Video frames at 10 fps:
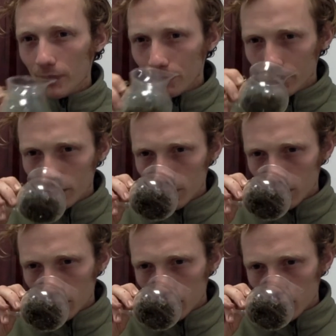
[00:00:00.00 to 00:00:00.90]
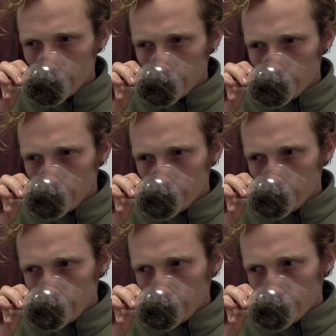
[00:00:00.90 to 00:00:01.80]

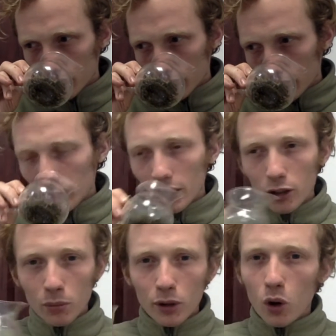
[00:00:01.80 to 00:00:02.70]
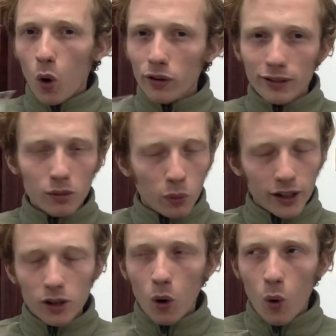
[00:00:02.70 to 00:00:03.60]
A little bit of
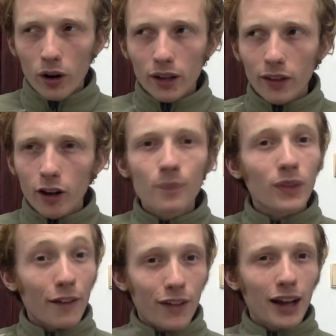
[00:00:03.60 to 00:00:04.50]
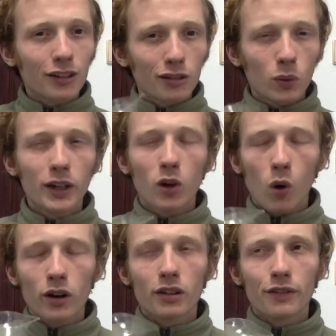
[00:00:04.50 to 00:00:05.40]
sweet corn in there. I find sweet
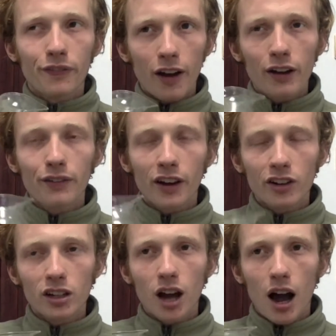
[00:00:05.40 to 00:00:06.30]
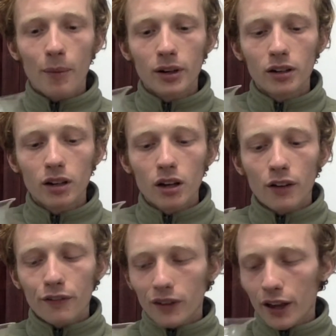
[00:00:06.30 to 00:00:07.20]
corn is a very, very common
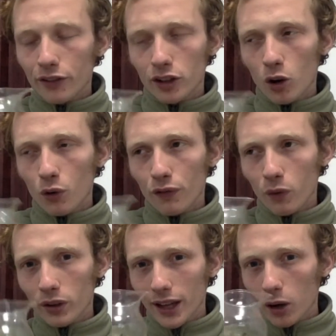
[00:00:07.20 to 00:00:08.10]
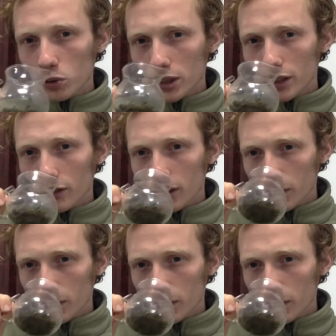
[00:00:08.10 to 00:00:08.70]
flavor note for yellow teas.